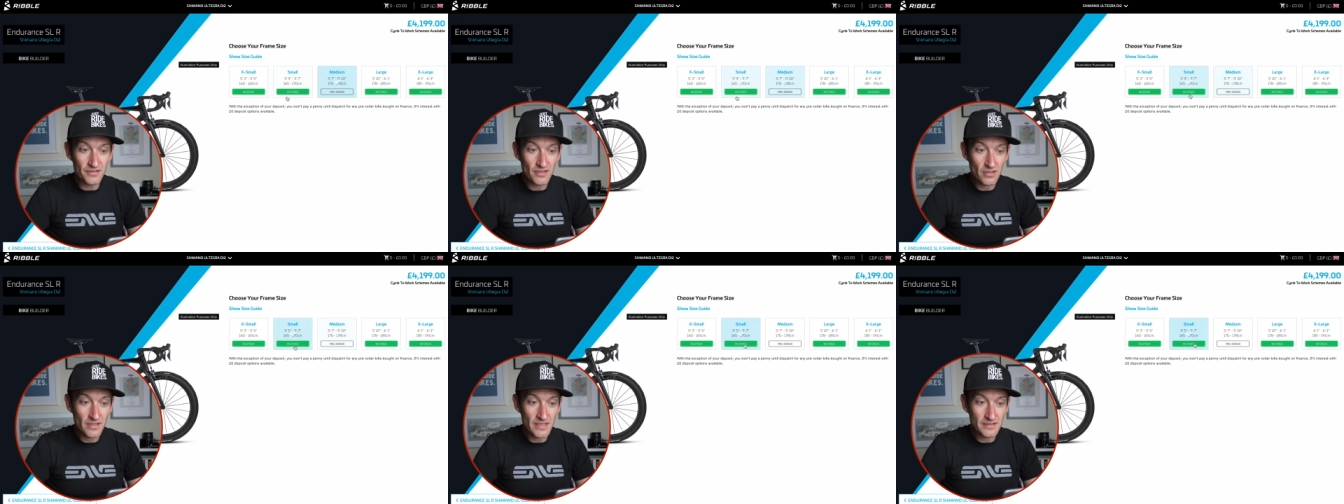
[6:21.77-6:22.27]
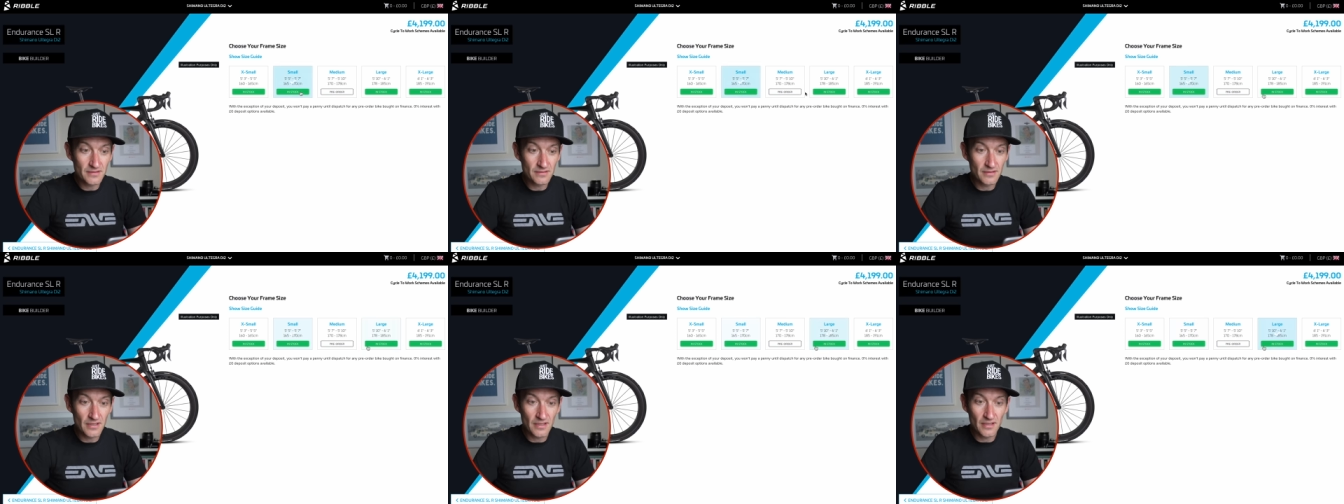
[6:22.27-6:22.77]
size.
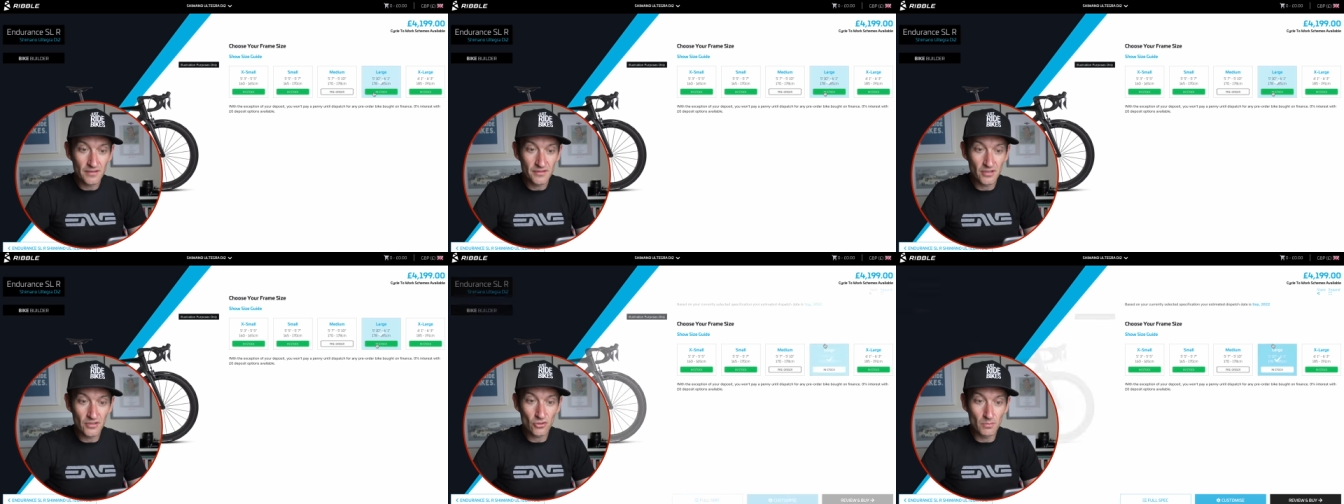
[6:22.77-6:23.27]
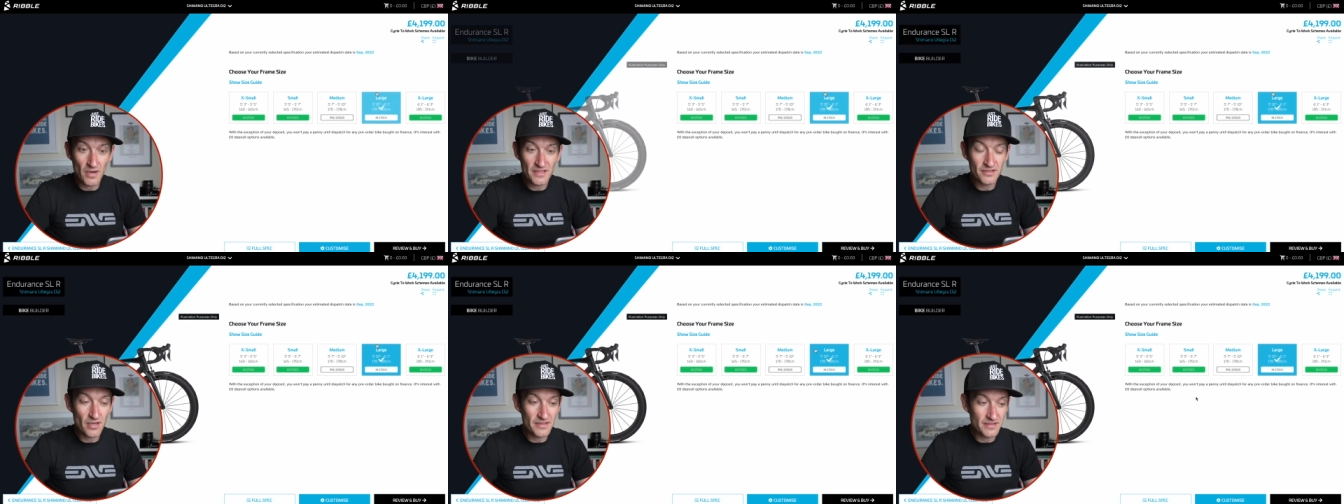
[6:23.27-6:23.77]
So you've got my
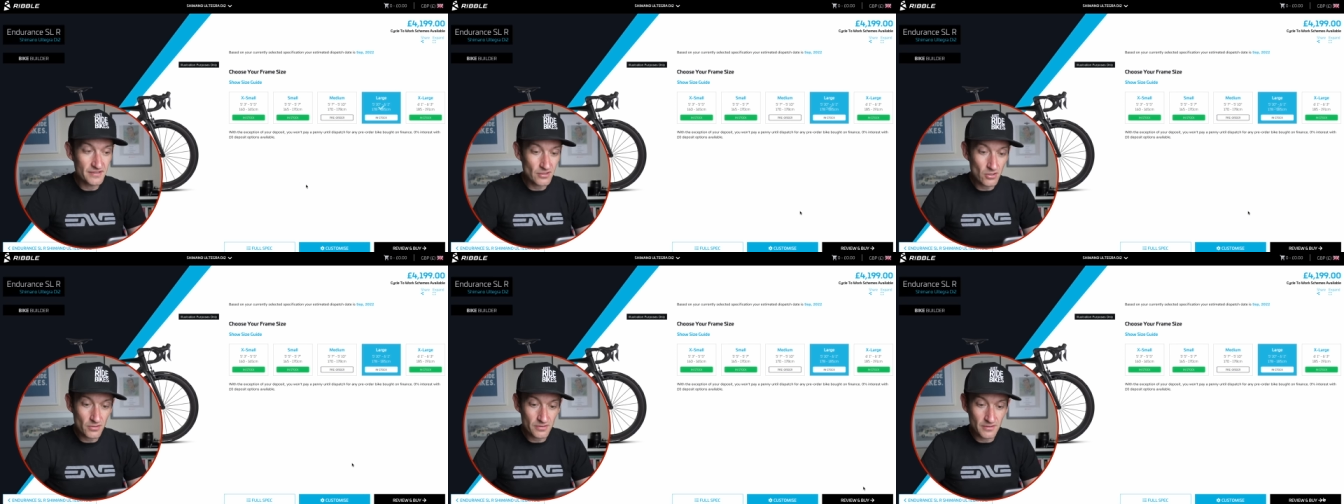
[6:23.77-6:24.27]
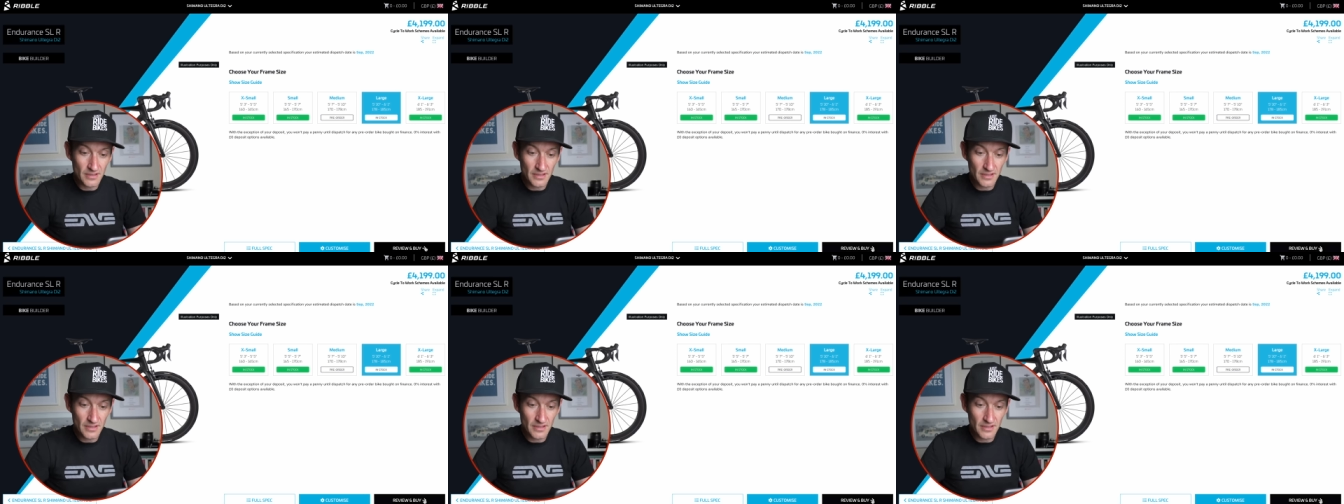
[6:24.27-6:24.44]
size in stock,